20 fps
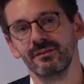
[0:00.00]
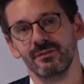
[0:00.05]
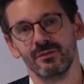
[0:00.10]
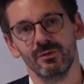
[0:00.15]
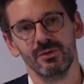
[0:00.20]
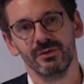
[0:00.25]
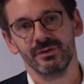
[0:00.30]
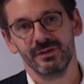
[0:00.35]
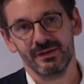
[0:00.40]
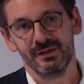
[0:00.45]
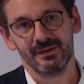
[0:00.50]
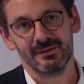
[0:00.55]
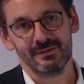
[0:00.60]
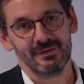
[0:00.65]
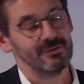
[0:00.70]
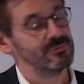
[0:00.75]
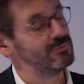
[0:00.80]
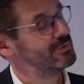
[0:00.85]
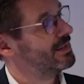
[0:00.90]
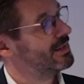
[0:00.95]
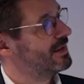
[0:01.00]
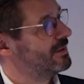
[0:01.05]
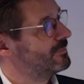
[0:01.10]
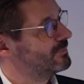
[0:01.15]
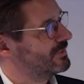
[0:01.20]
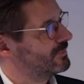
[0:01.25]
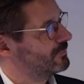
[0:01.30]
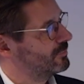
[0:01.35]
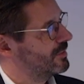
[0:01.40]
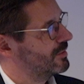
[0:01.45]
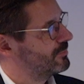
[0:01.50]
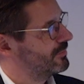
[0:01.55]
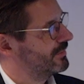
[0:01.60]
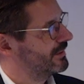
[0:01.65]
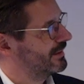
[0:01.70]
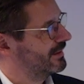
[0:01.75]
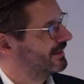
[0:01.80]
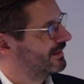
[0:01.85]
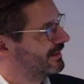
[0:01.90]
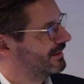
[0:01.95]
so on the rear lamp that we are
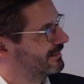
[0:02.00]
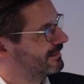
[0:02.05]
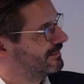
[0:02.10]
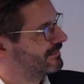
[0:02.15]
bringing in.